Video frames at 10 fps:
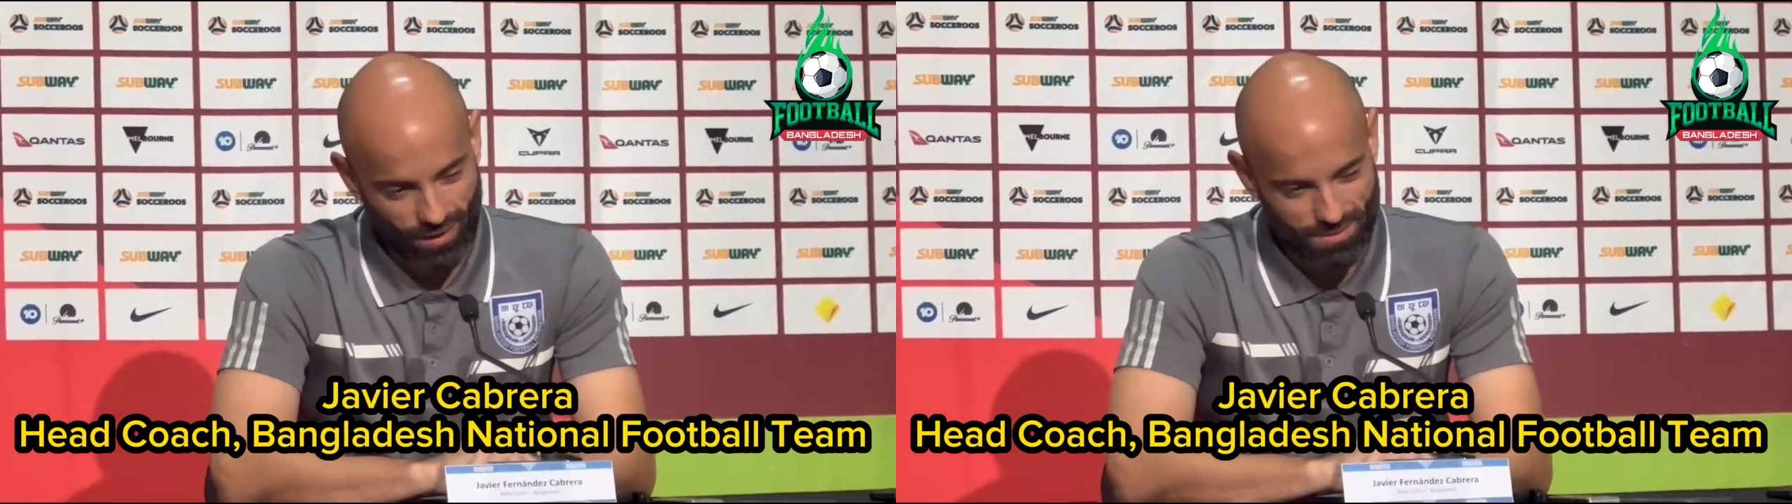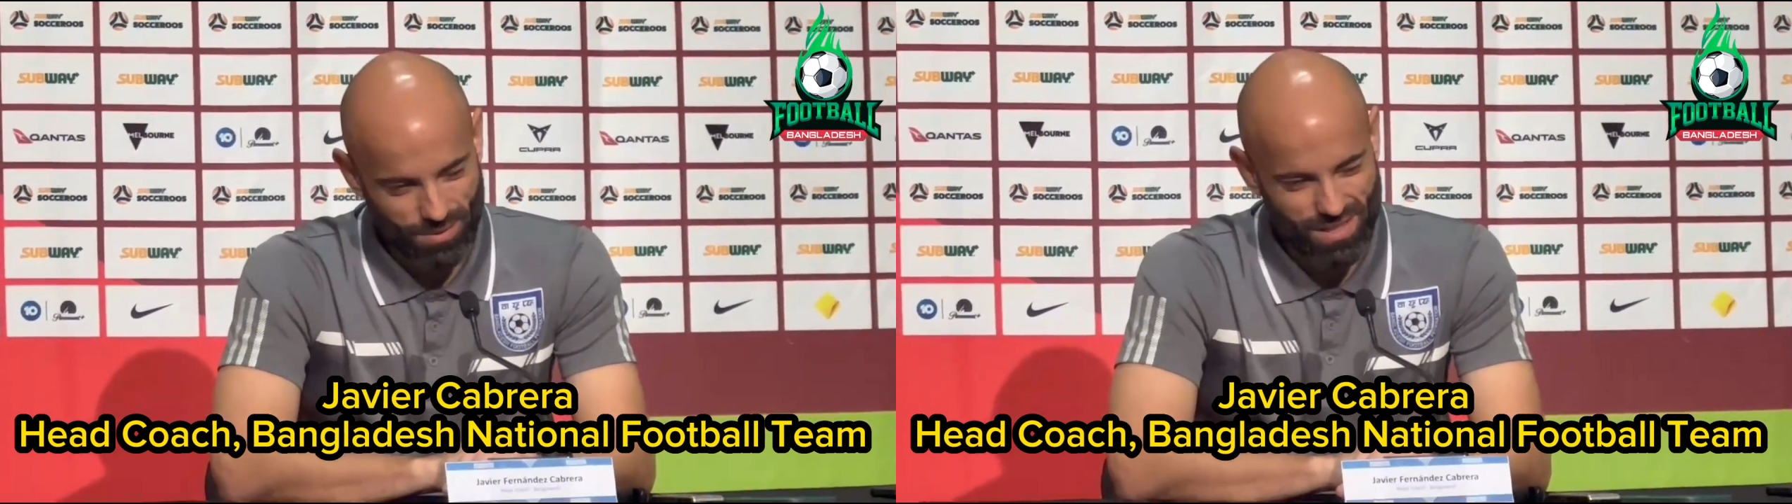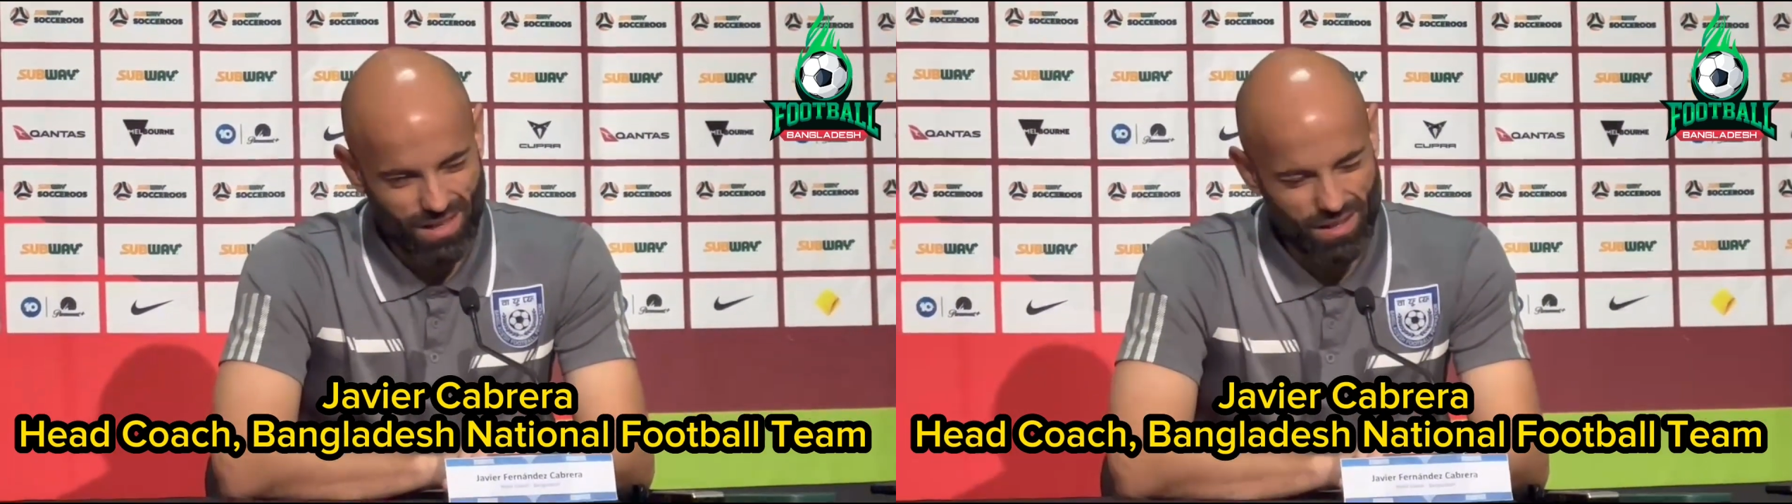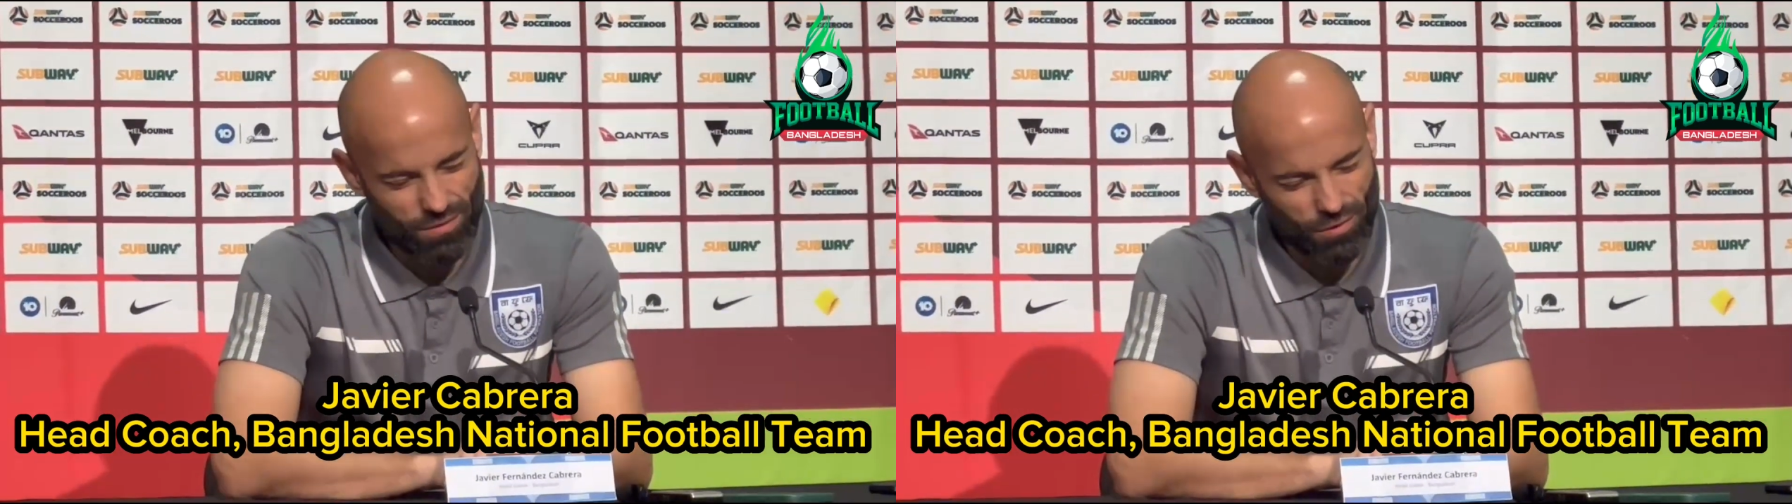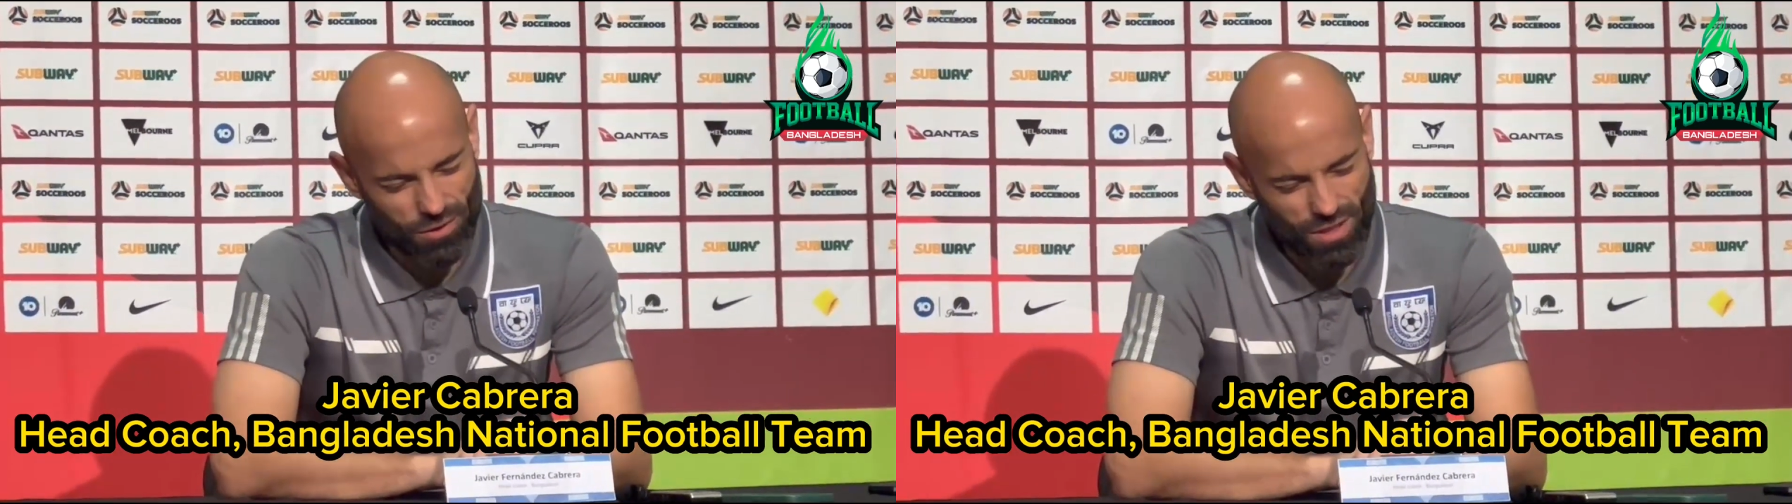especially the
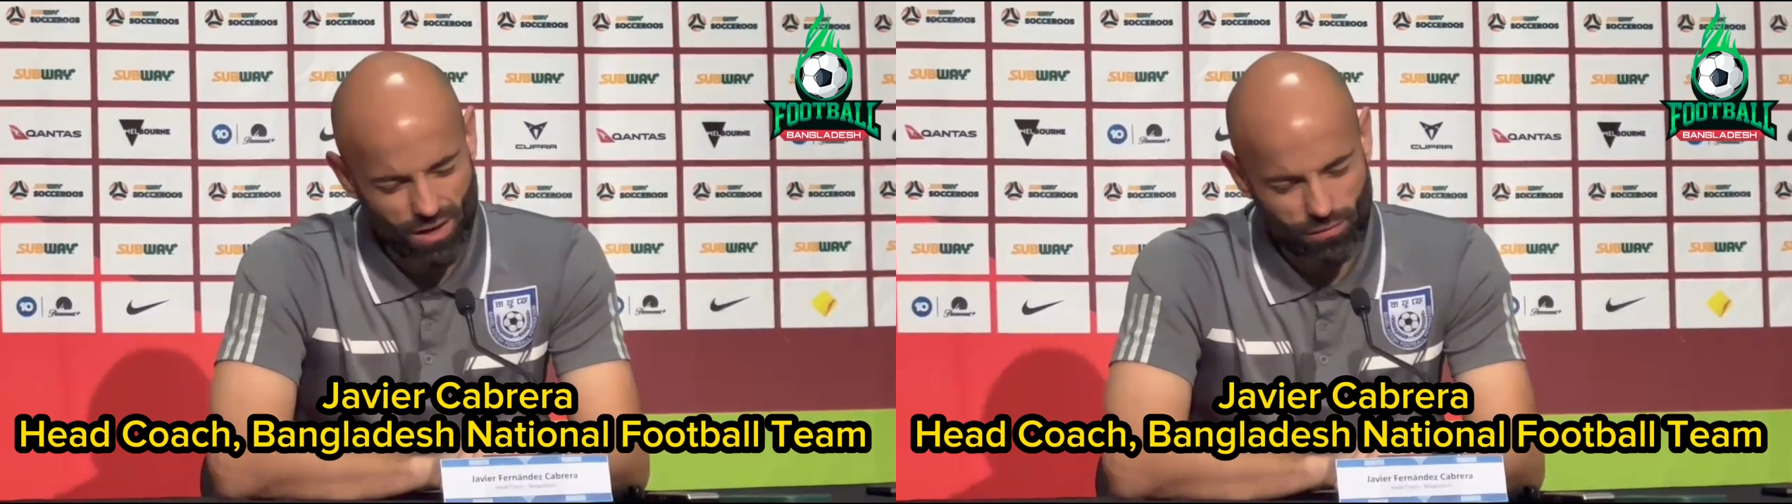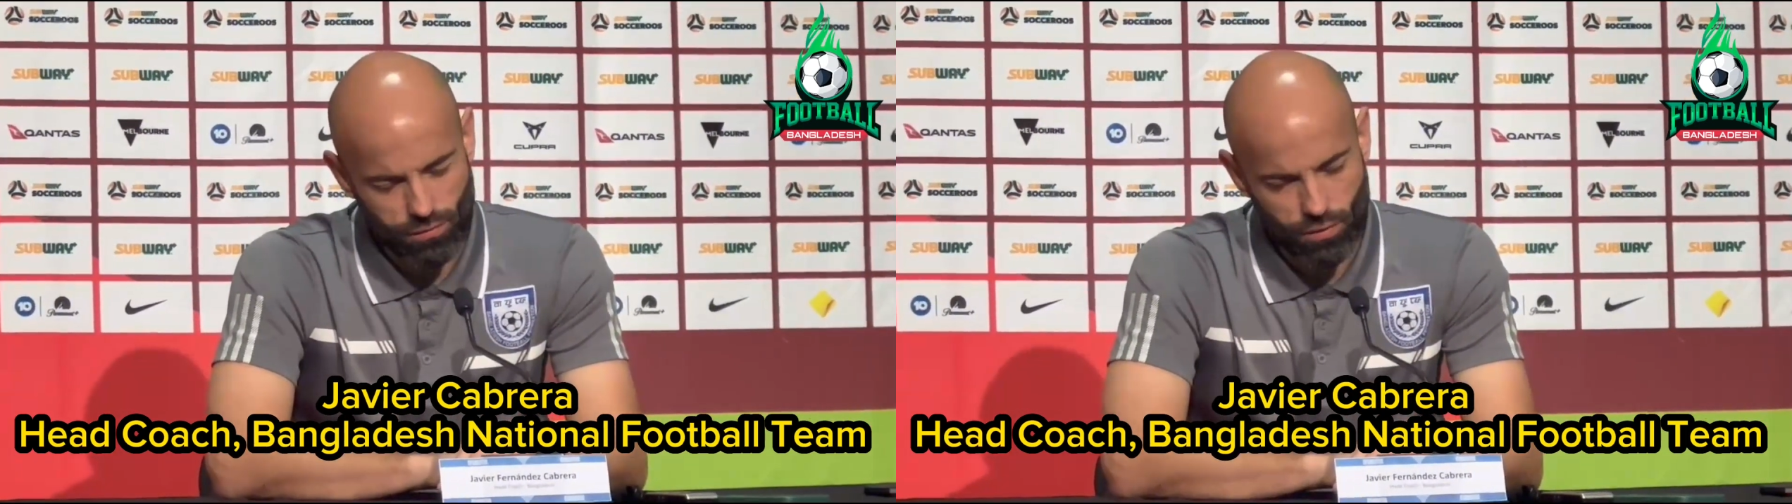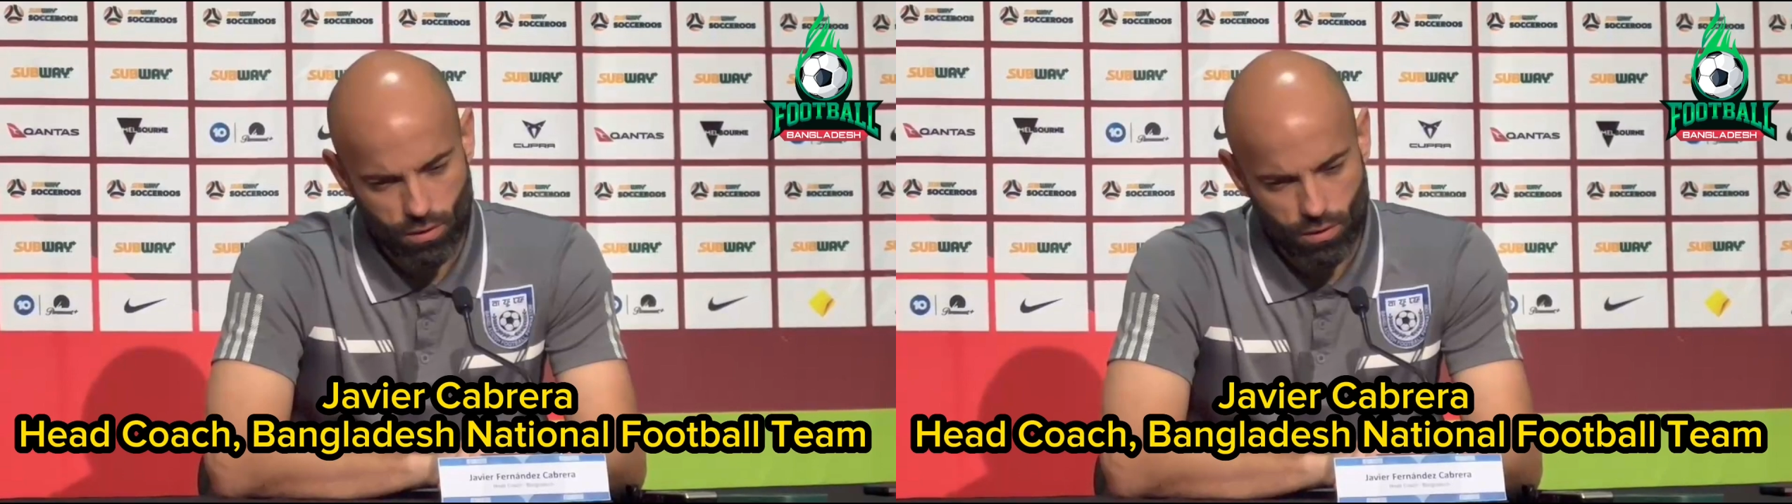first half